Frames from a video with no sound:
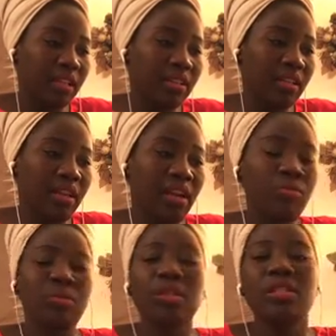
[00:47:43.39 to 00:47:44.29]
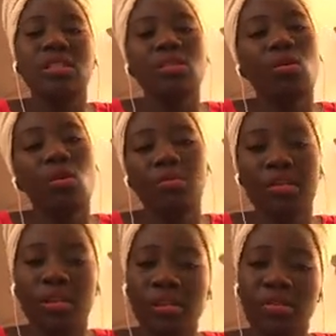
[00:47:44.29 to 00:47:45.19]
like I really just hope
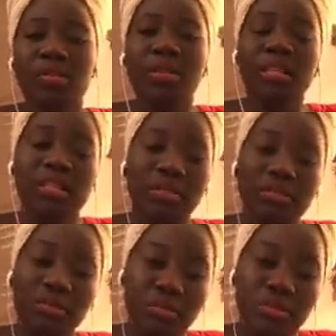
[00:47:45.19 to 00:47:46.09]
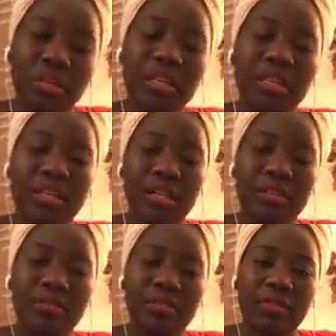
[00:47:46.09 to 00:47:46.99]
that no one gets to lose their
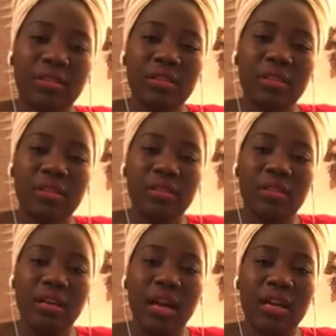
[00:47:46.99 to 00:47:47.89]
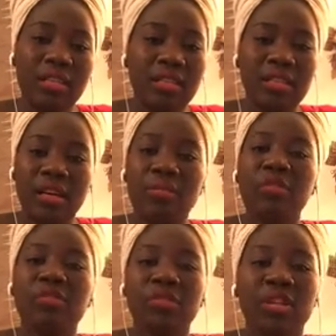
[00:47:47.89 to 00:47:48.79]
life in this time
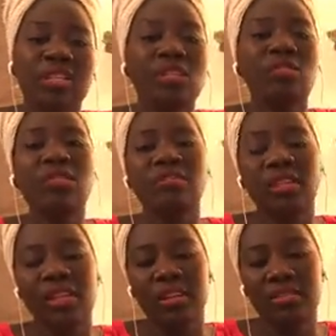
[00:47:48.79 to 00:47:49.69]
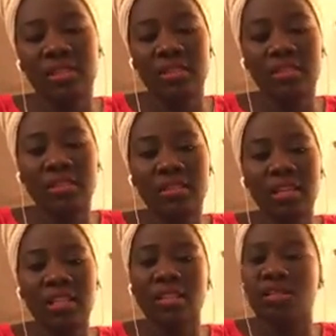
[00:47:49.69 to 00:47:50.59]
of crisis or even after.
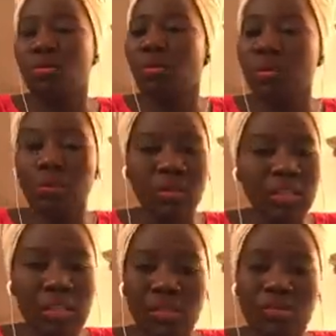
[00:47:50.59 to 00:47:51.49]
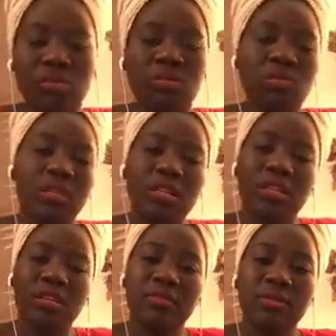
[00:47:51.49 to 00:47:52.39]
I just hope no one gets to lose their
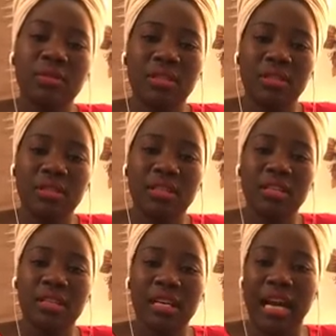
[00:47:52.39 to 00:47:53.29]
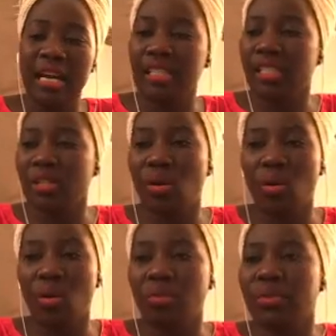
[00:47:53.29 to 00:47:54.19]
loved ones. I just
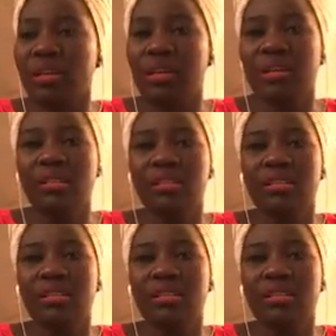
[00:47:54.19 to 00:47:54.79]
hope that